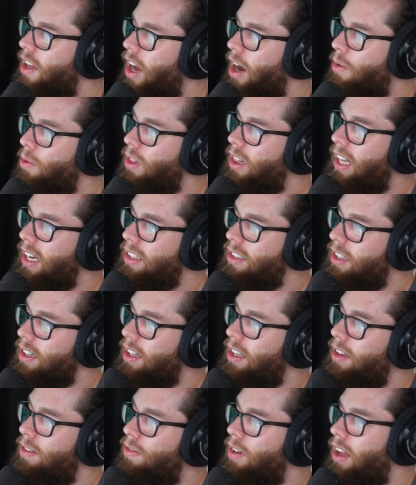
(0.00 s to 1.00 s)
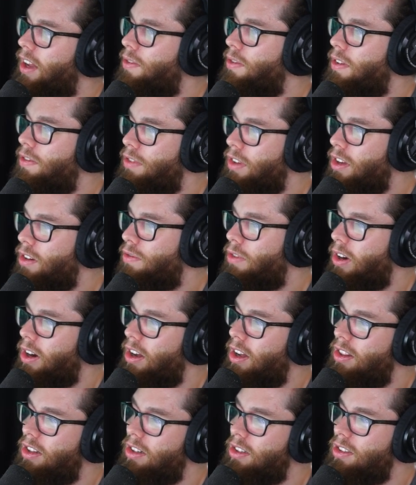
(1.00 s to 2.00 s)
I would like to leave a review for
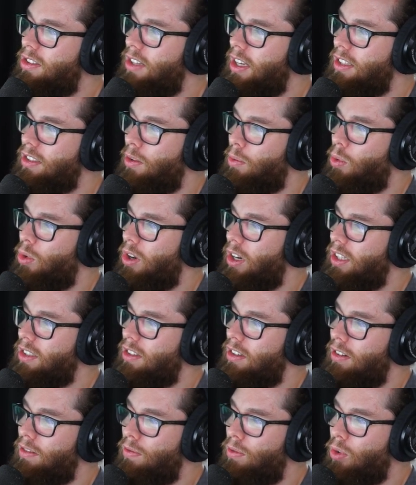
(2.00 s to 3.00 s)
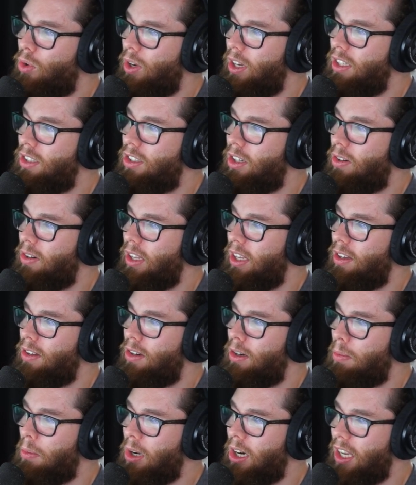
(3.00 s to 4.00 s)
others as a warning to avoid Jodi
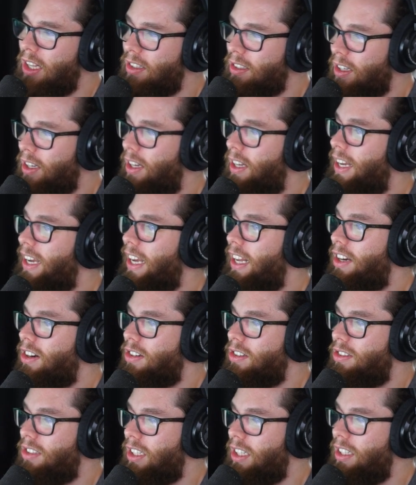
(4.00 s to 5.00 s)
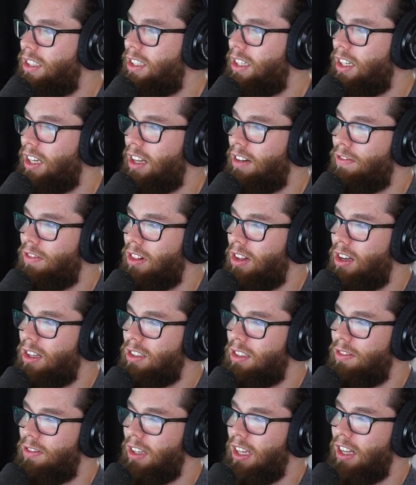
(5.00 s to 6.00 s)
Hildebrandt and her teaching and
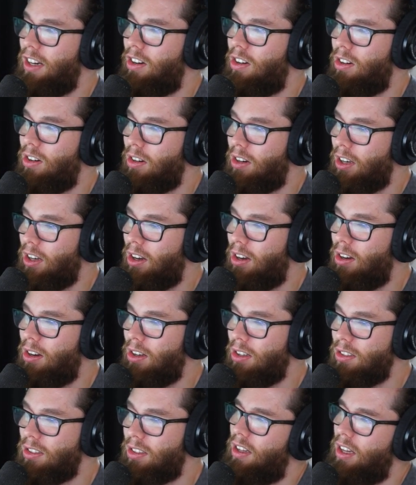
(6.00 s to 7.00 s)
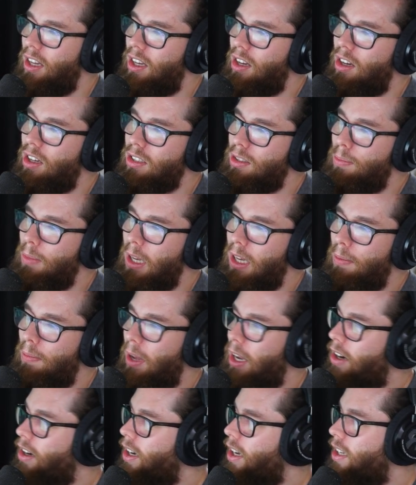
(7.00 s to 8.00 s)
philosophy at all costs. It cost me a
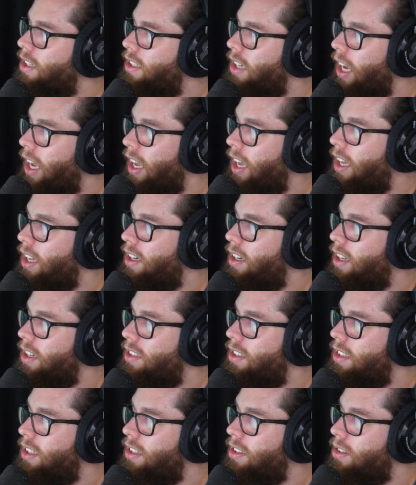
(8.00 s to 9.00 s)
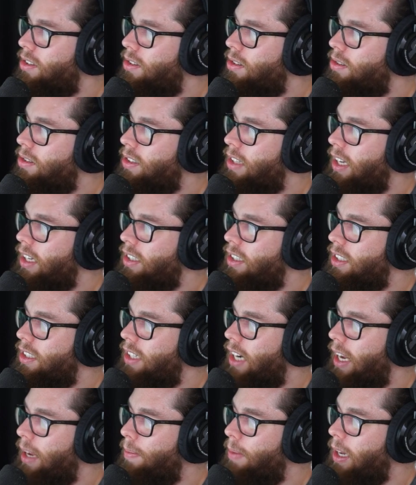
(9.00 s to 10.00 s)
marriage, and she used a
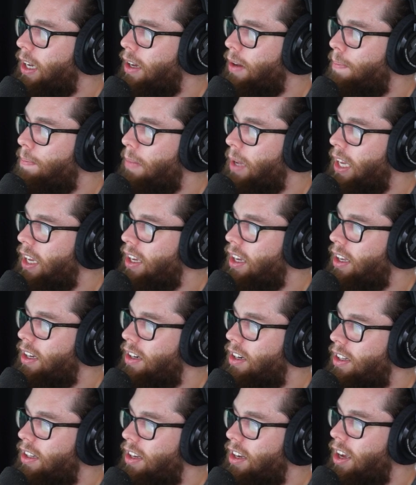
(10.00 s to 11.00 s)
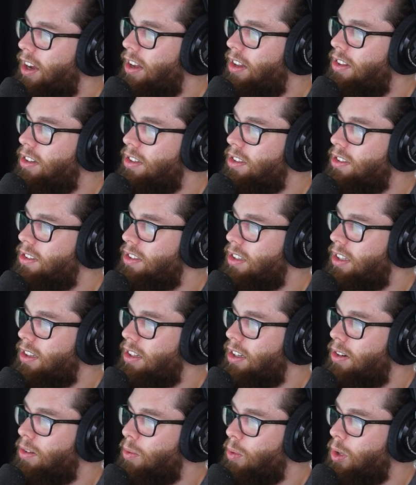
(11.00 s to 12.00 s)
shaming me and the others in
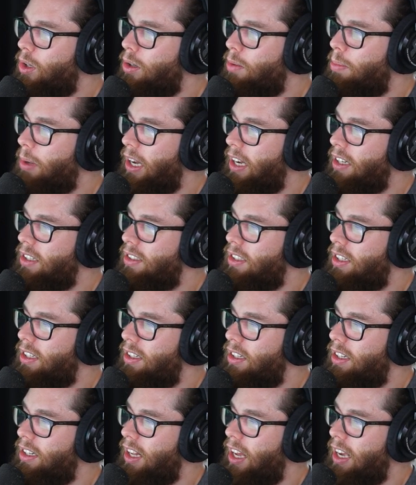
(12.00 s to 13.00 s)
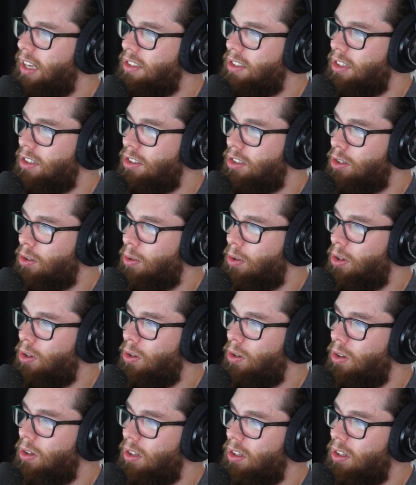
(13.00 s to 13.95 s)
the group I attended as control.